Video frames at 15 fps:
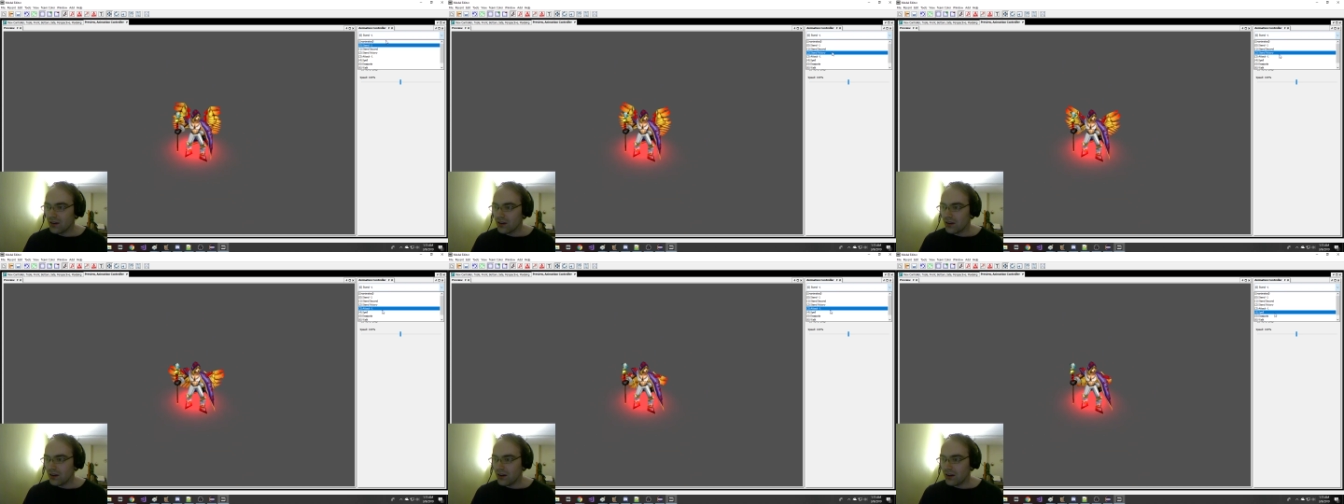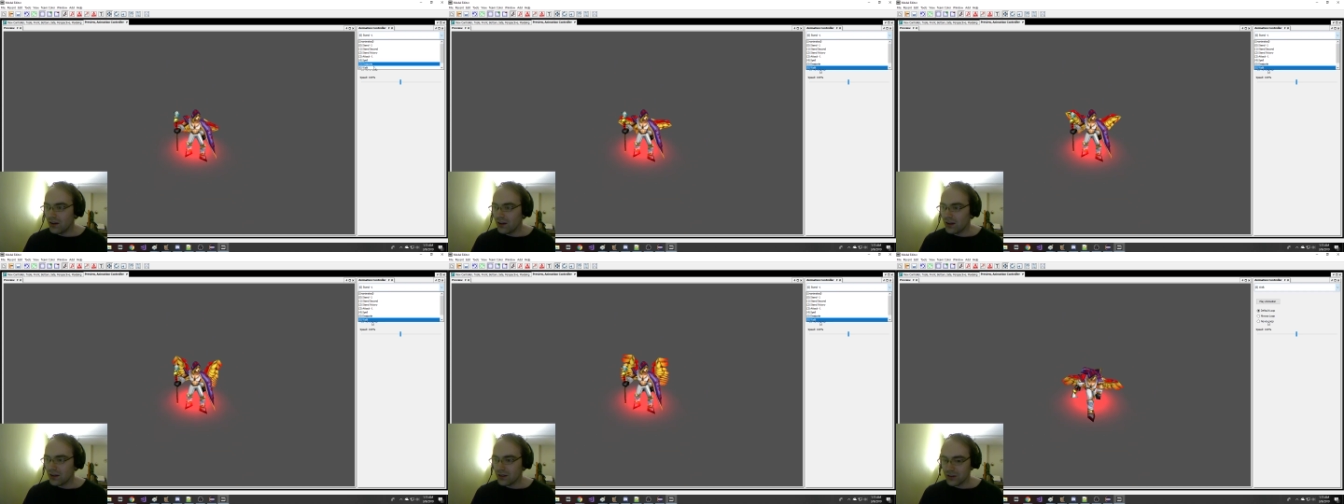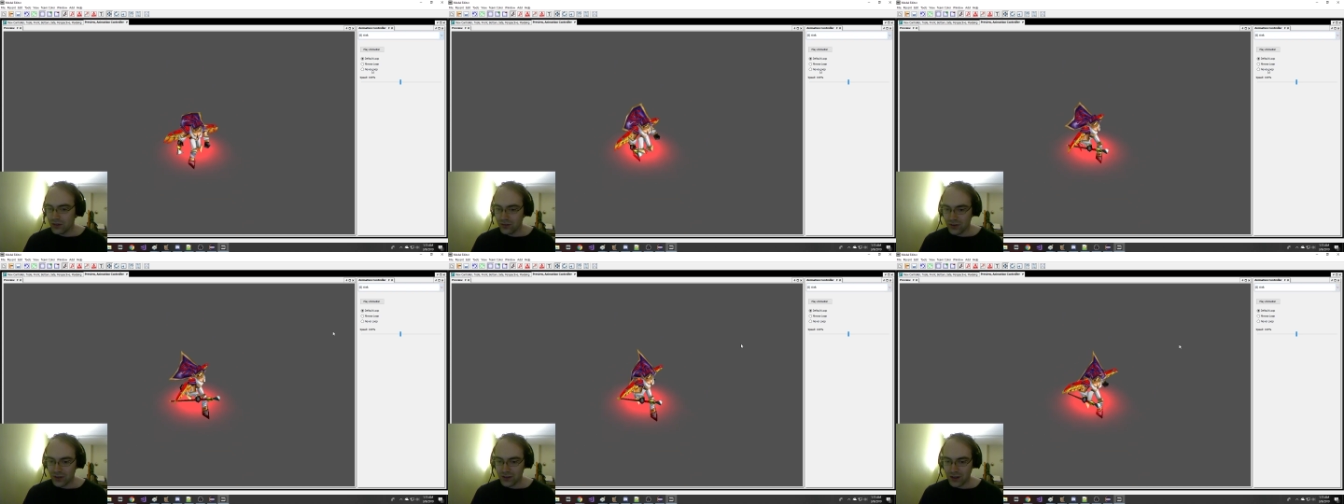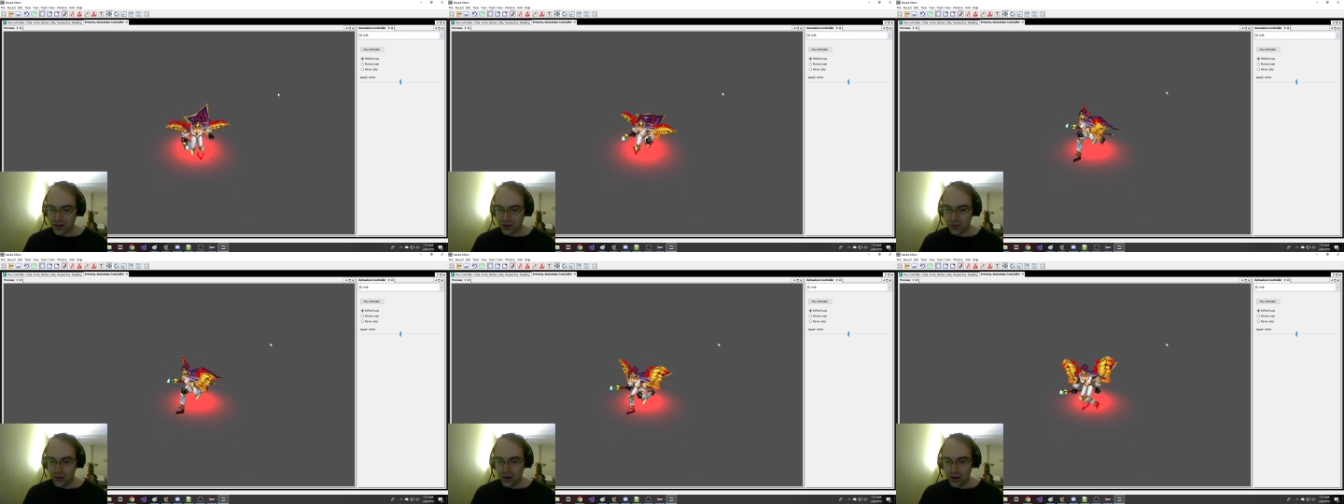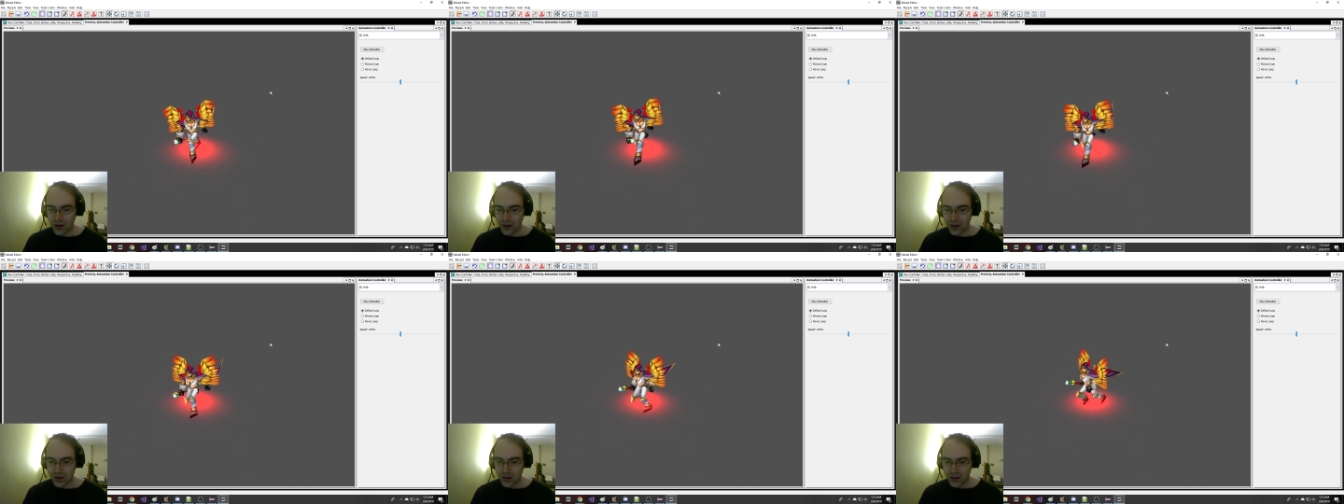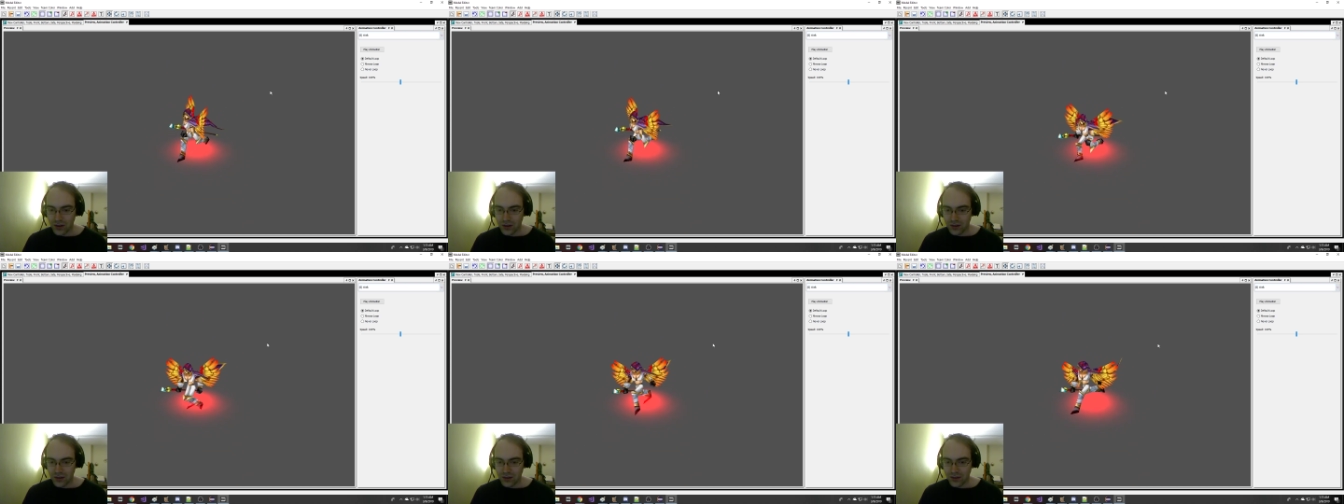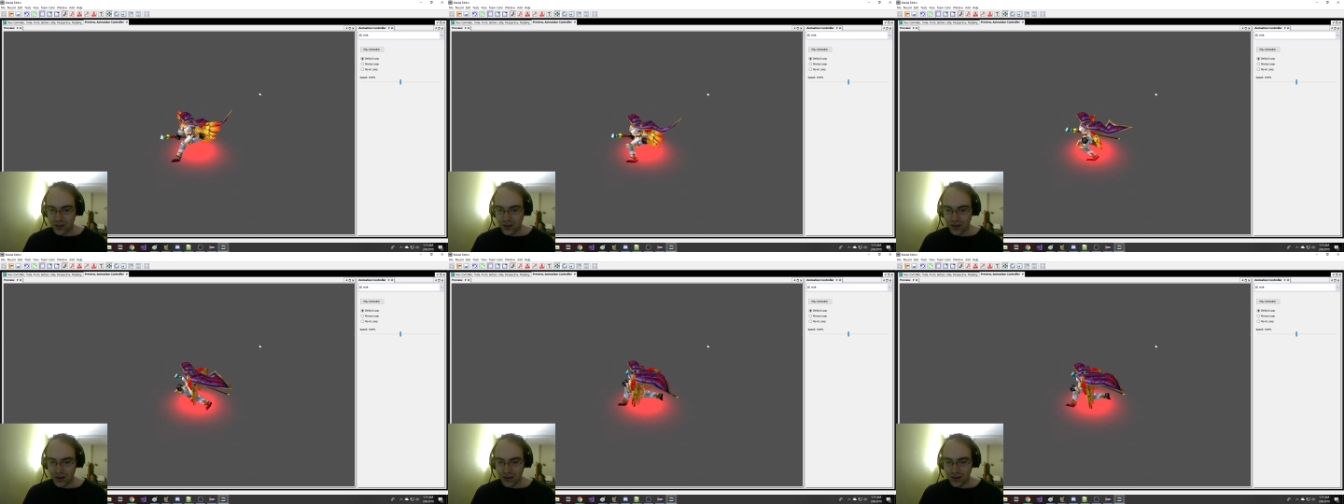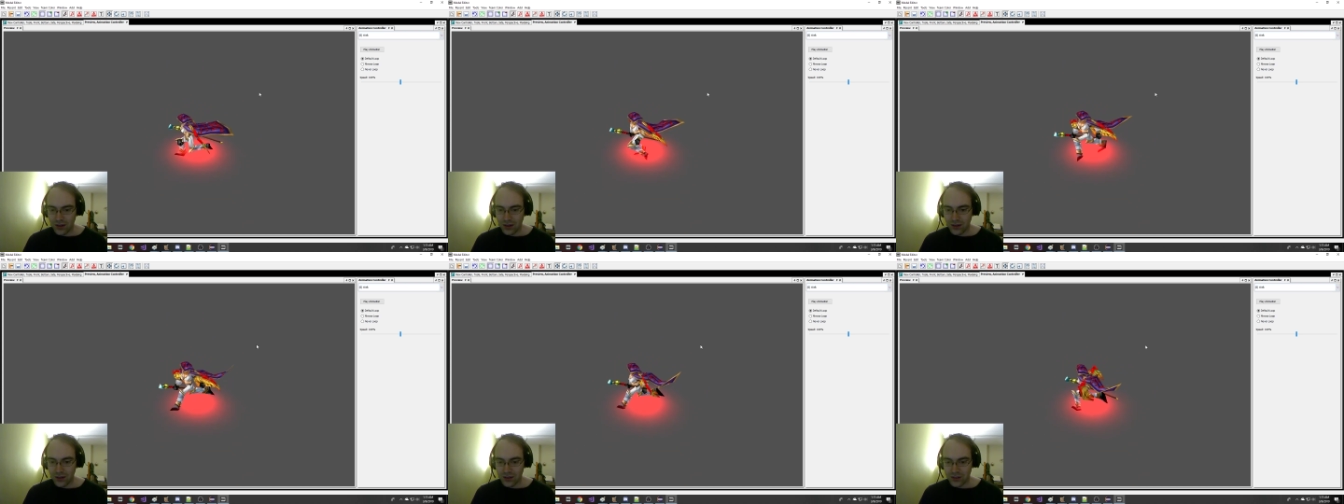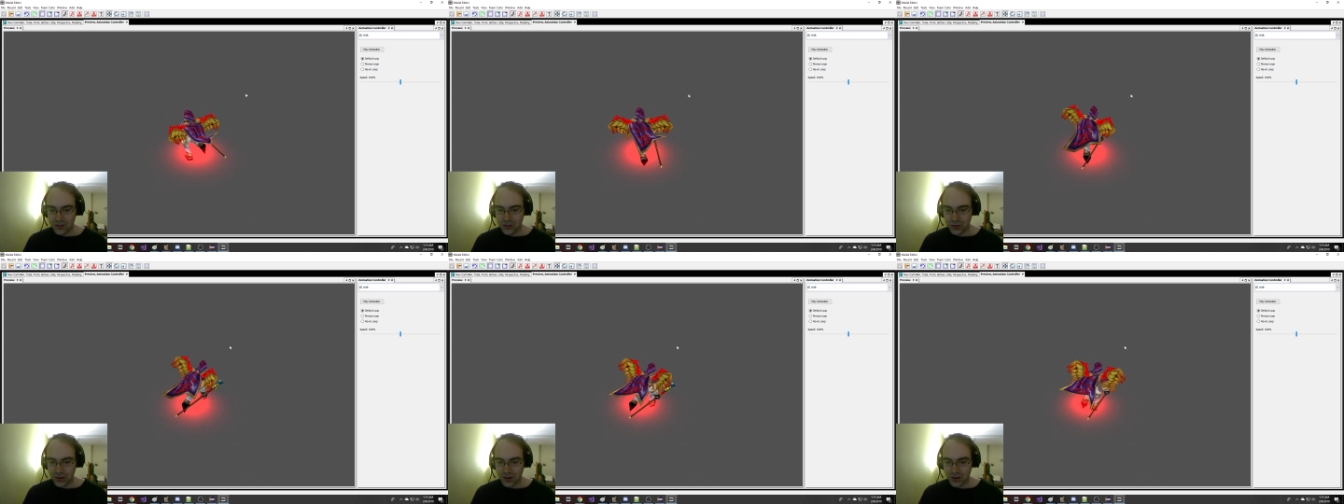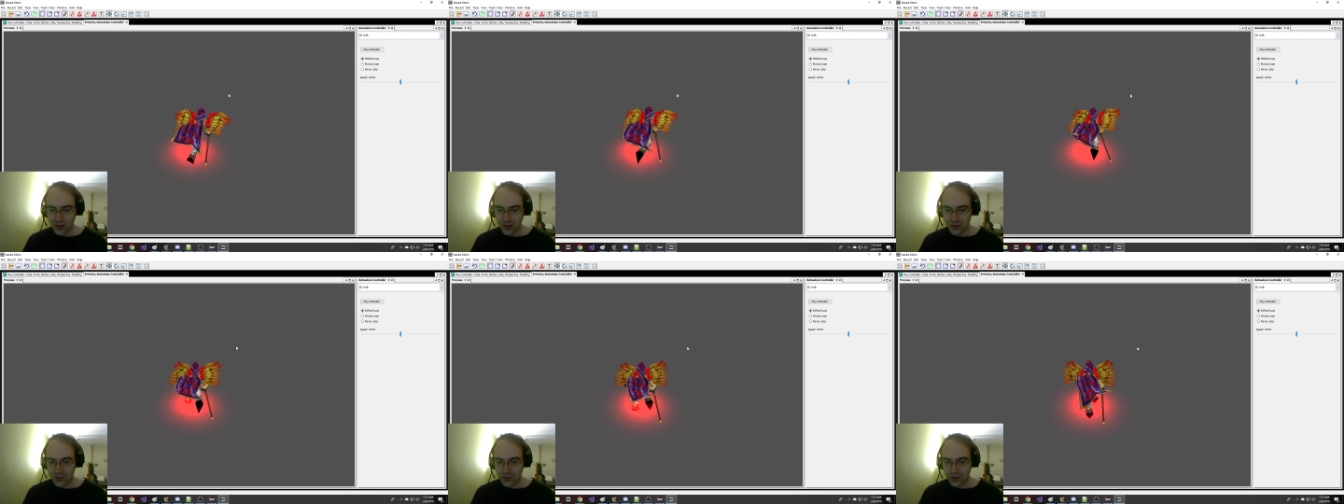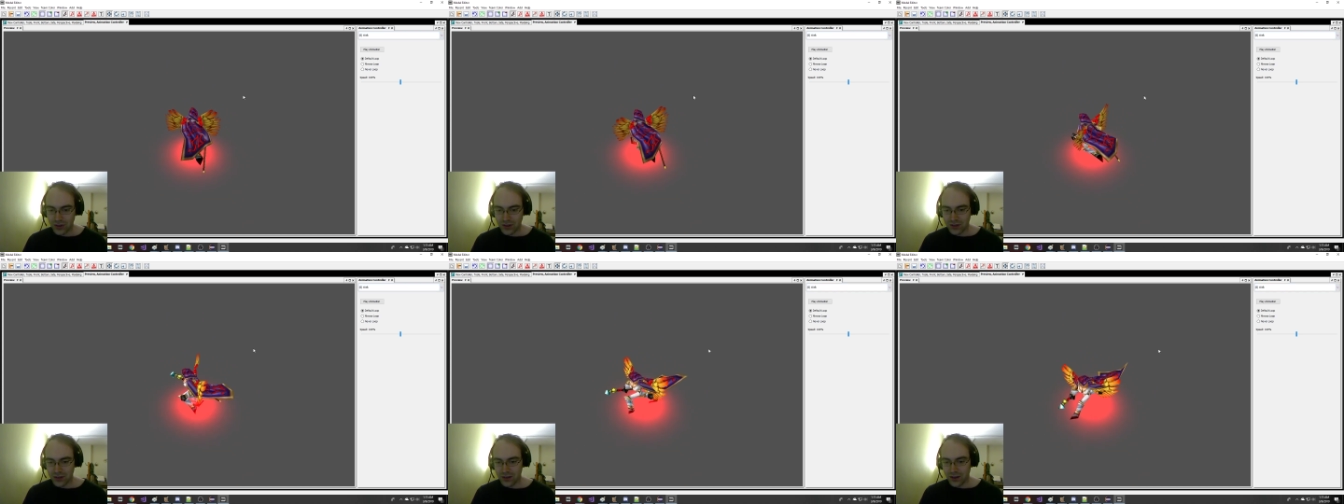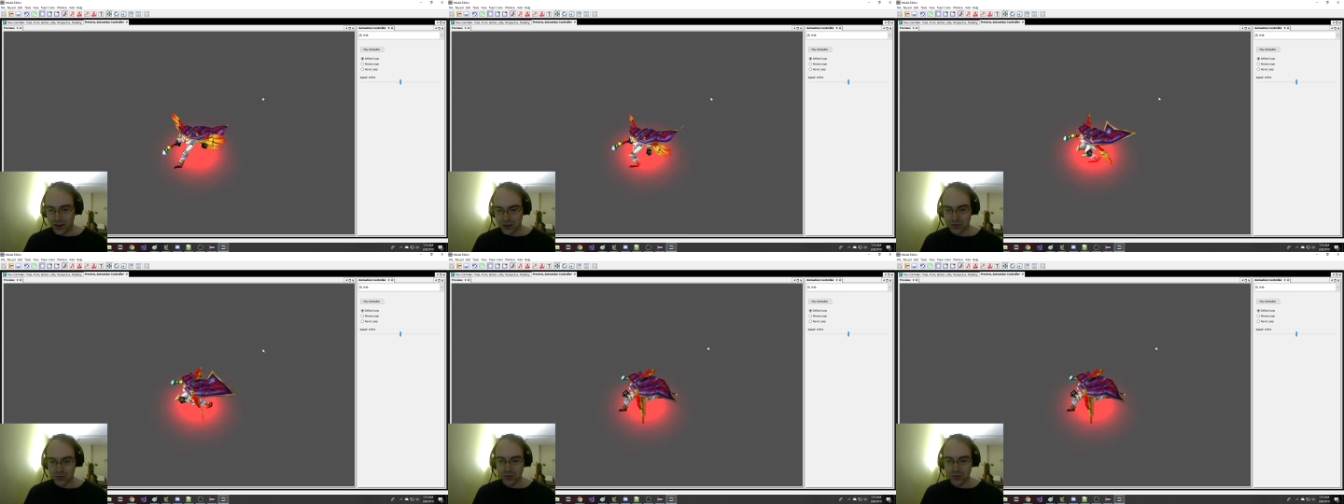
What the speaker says: And if you get like walk, then it's doing the actual